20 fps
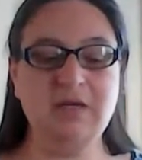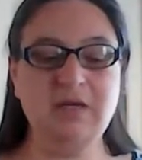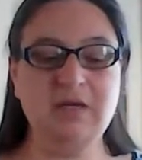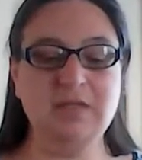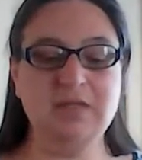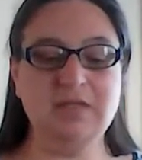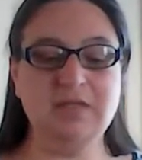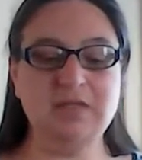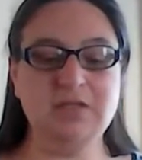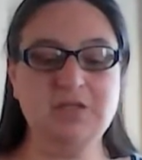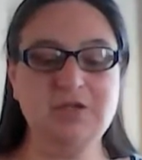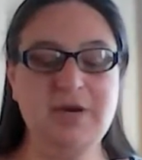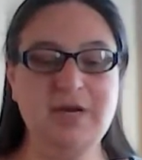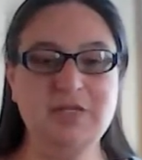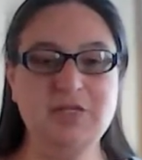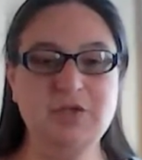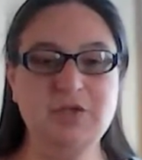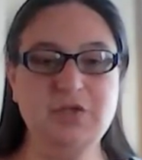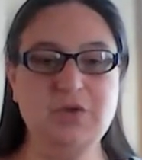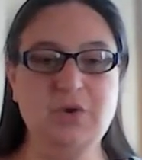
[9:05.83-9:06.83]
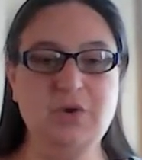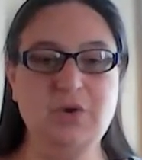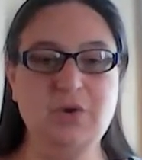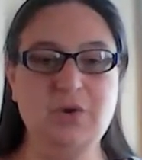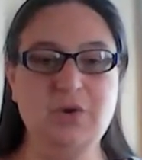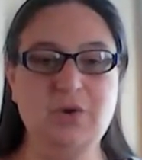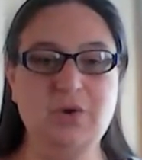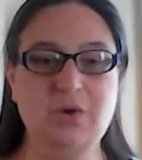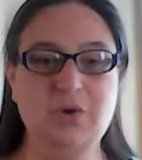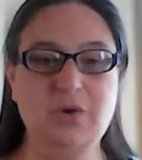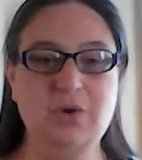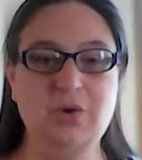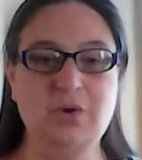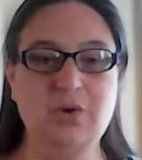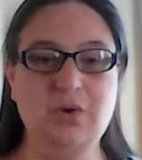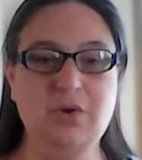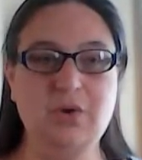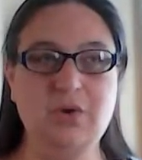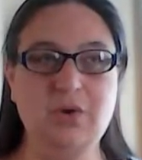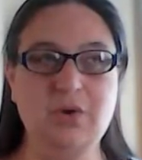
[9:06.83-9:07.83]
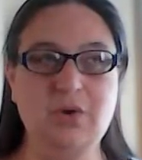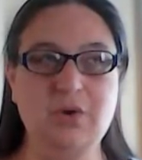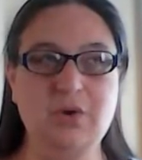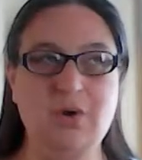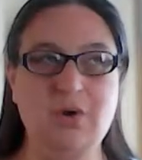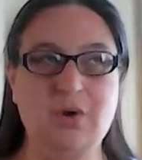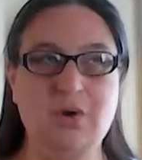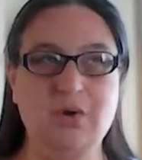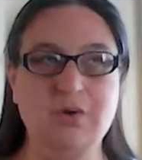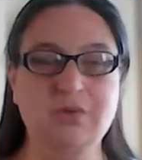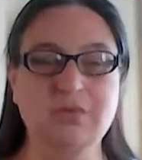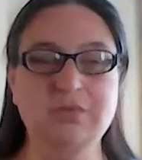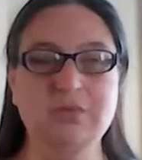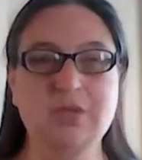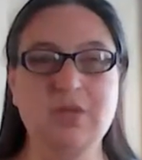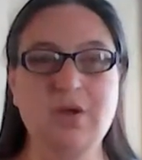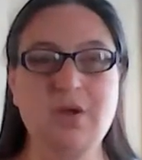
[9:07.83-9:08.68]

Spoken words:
let's try it on O.